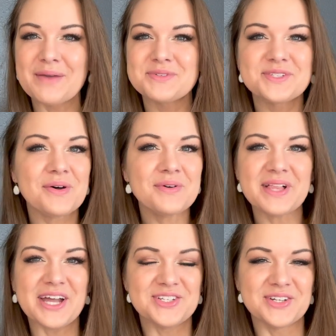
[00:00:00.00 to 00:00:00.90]
I'm so
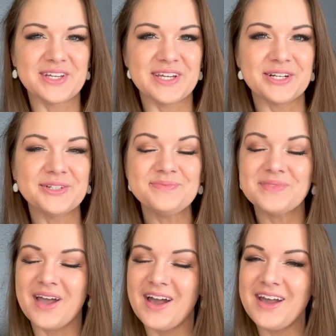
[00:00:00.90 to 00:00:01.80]
glad you're here.
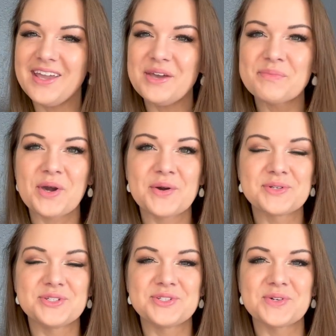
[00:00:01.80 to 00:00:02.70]
I am
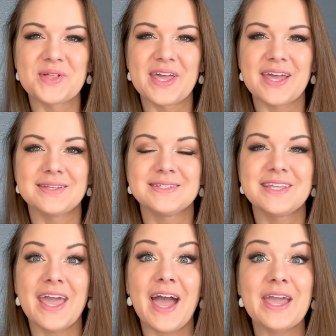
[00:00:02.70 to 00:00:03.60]
Coach Julia, and
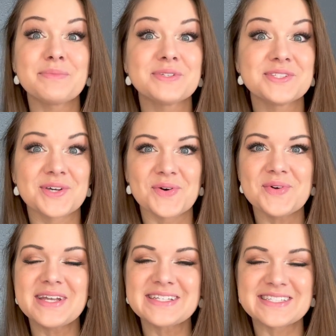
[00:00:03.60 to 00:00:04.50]
today I am so
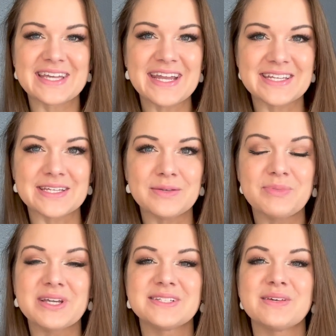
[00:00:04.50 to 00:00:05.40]
excited
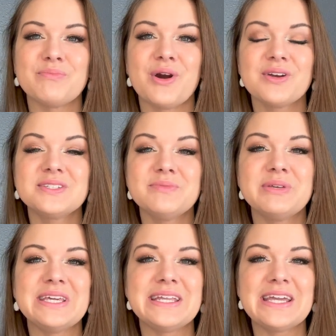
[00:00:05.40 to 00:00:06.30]
because it marks the
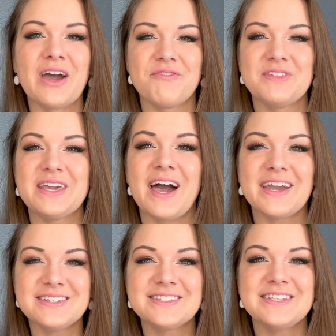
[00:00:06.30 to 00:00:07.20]
beginning of the
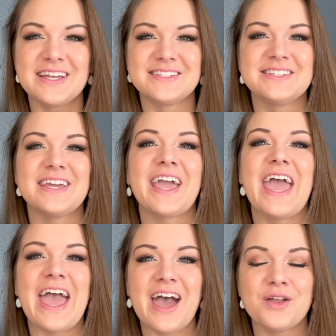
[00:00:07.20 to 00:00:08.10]
ice dancing
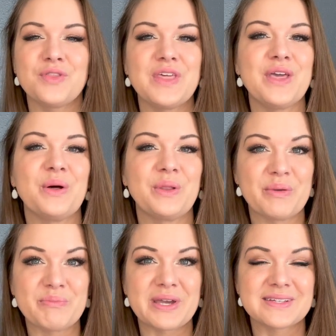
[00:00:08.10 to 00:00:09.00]
at the
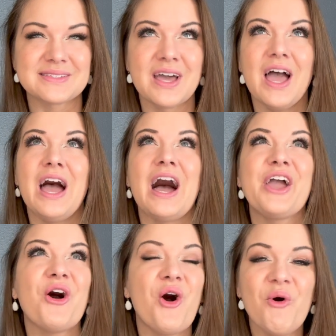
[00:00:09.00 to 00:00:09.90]
Olympics.
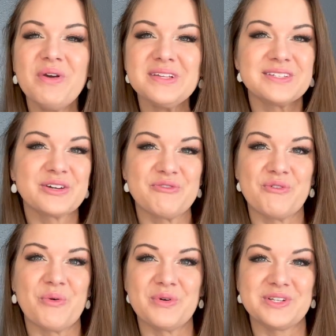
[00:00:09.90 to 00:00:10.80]
I always look
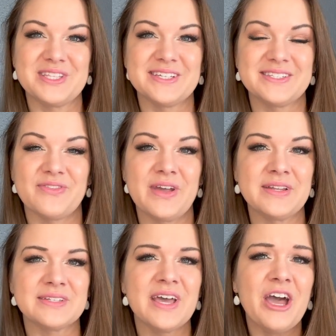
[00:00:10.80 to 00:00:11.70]
forward to this
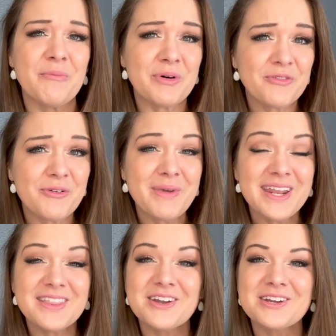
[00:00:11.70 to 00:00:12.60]
event, but for
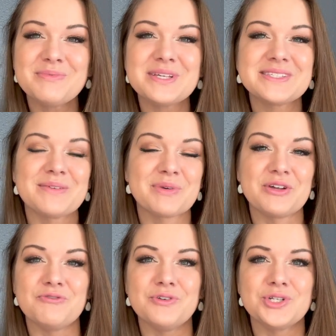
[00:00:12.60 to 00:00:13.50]
many there can be some
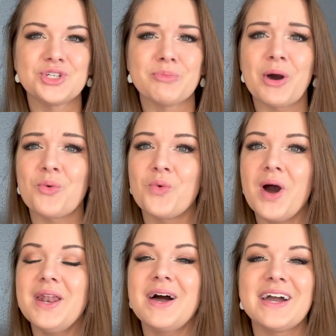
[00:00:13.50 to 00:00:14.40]
confusion about
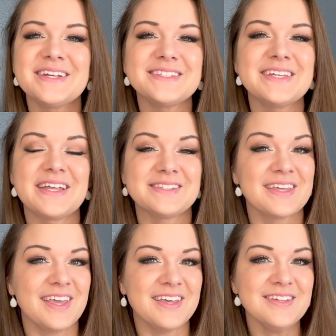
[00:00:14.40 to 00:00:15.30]
what ice
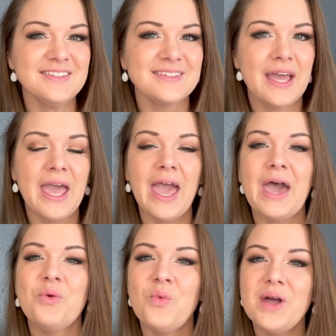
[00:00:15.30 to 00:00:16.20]
dancing is
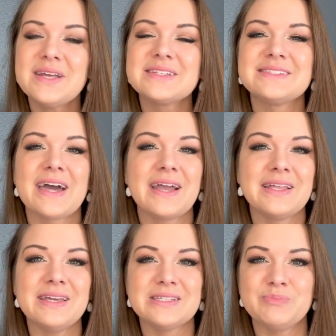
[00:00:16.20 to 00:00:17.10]
and what
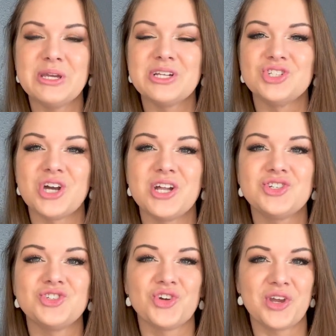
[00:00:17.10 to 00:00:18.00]
exactly is being
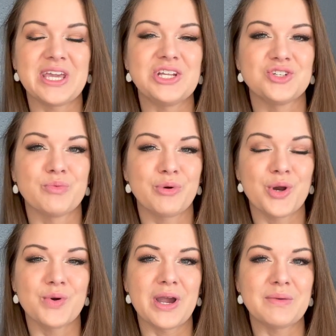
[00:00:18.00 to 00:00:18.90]
judged during each of the
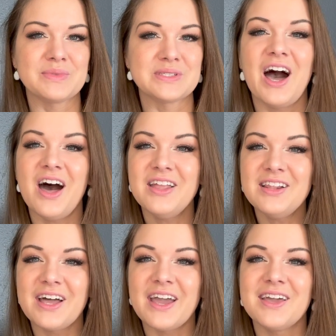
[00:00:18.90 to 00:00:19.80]
programs.
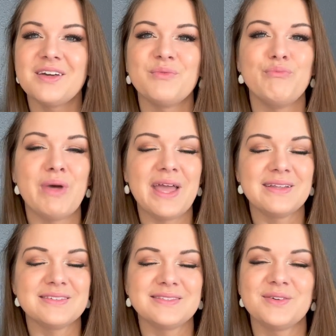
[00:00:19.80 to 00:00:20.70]
Unlike
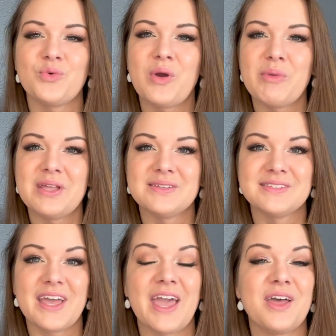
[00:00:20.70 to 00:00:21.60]
men's,
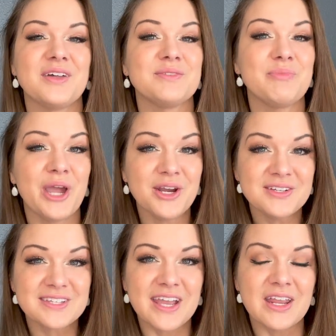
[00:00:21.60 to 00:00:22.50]
women's, and pair
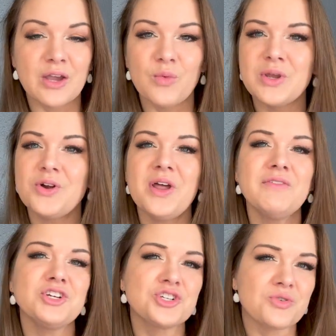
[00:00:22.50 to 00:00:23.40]
skating, we don't have
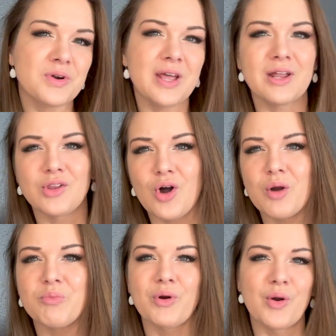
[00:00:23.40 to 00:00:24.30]
a short and a
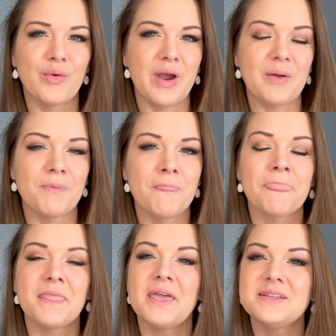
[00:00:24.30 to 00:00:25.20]
long program.
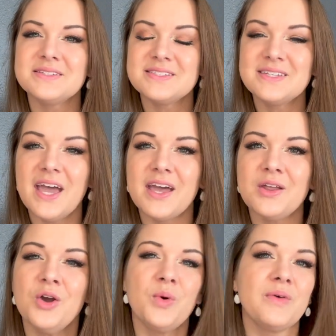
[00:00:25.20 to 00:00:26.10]
Instead,
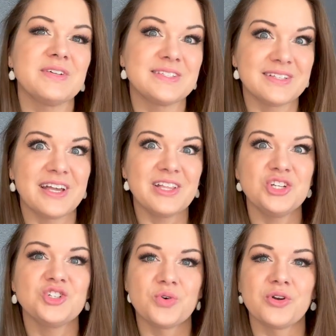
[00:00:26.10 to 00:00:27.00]
we have a slightly
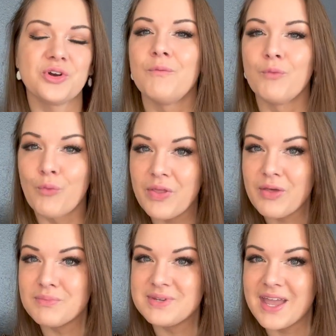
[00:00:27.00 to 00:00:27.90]
shorter
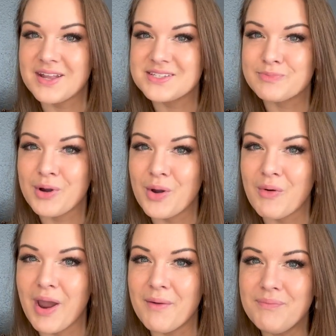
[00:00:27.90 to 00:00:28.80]
rhythm dance
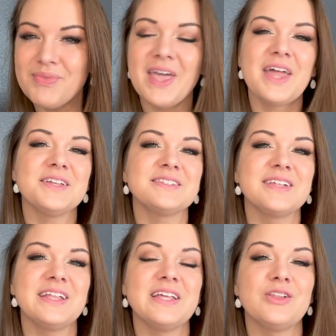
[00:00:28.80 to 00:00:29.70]
program and a
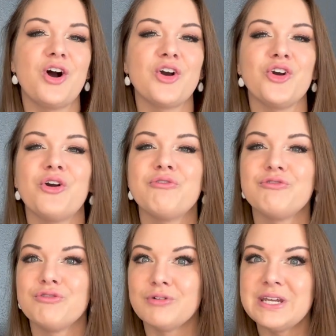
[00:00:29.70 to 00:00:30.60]
slightly longer
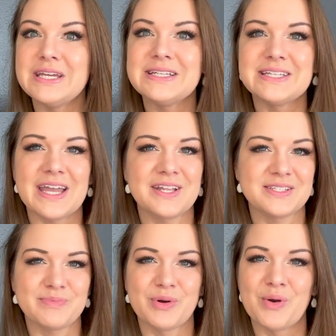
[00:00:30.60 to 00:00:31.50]
free
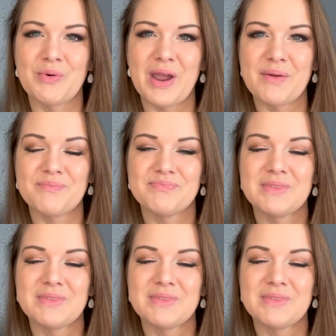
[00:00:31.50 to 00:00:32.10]
dance program.